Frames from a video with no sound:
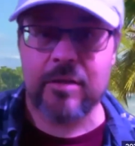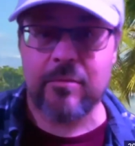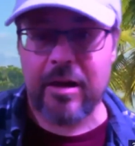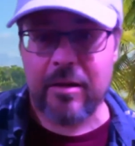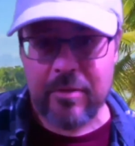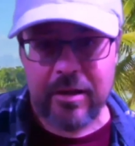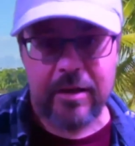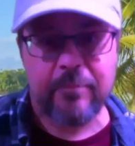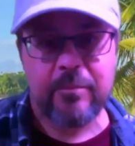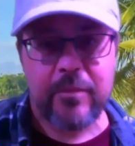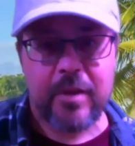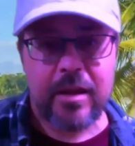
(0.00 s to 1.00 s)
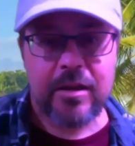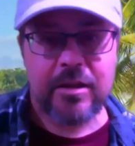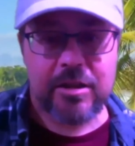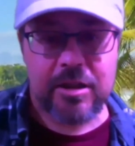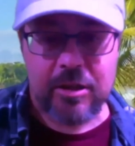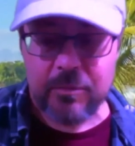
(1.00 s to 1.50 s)
might be.
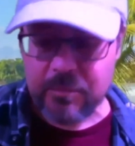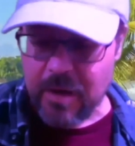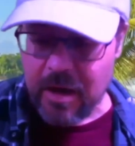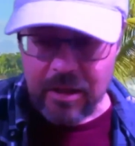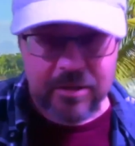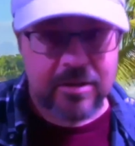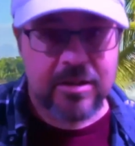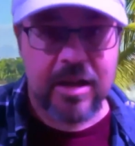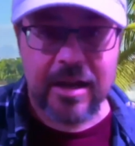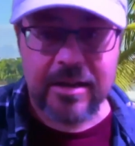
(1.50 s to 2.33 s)
So I'll talk